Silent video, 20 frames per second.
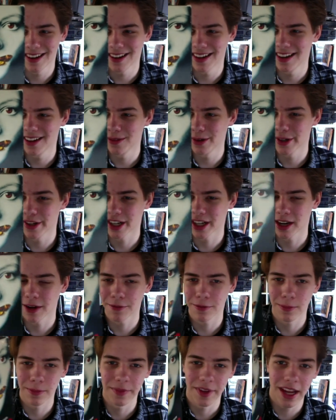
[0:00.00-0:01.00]
which I got
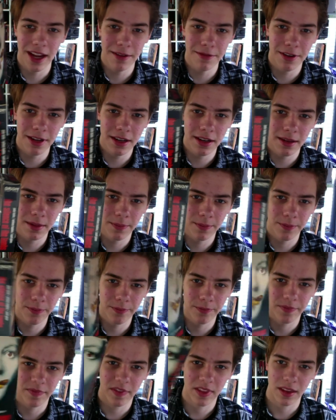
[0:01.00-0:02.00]
from David
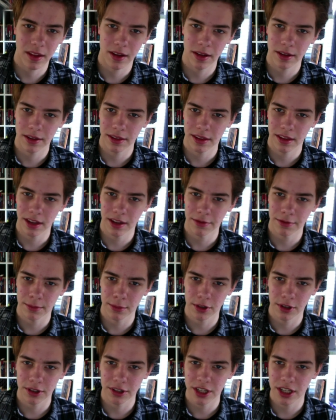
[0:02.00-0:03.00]

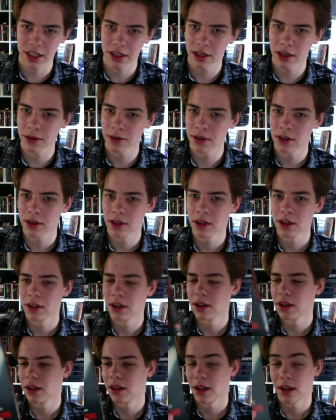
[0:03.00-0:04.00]
Bergantino.
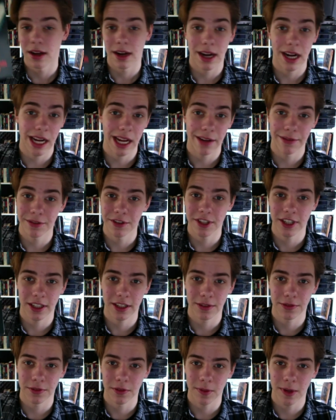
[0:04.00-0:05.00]
I haven't checked
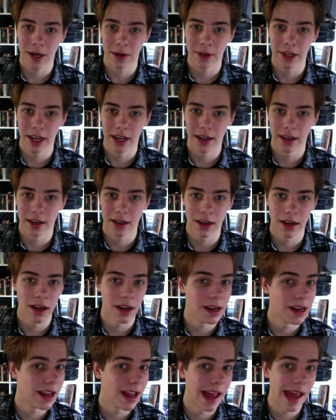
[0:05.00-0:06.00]
this film out yet.
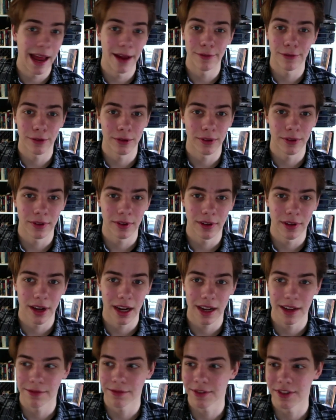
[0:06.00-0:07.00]
Ever. I
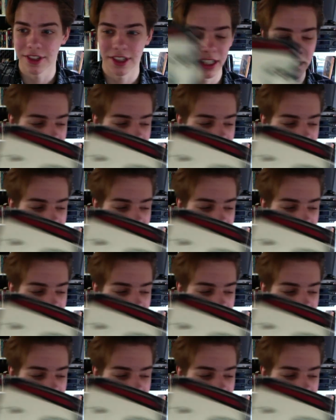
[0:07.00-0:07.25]
haven't seen